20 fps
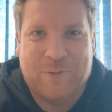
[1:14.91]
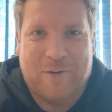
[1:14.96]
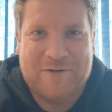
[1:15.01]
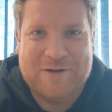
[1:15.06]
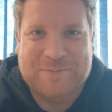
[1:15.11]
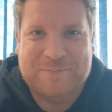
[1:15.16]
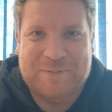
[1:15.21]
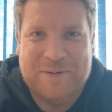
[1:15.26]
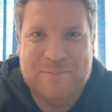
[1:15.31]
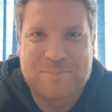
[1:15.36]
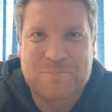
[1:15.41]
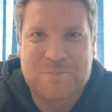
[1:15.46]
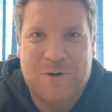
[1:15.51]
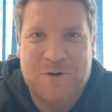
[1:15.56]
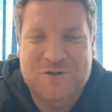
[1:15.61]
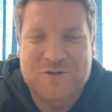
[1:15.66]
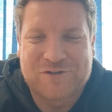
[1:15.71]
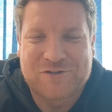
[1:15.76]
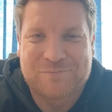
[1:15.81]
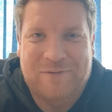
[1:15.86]
where I spend
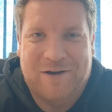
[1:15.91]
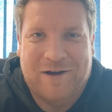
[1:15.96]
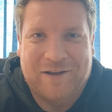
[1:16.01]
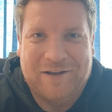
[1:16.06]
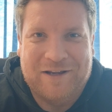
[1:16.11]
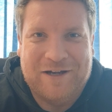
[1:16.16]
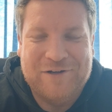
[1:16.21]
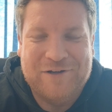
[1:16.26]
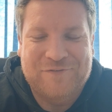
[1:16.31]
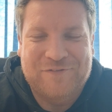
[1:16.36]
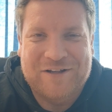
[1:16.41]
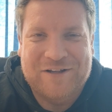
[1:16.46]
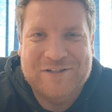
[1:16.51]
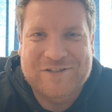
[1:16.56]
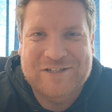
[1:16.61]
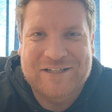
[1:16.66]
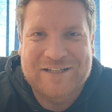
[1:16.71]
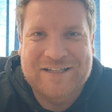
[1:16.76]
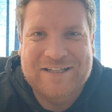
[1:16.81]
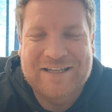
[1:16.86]
most of my life
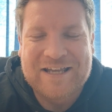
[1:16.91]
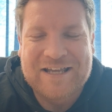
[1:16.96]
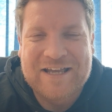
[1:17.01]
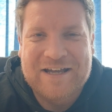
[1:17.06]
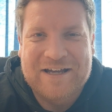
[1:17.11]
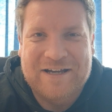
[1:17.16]
actually,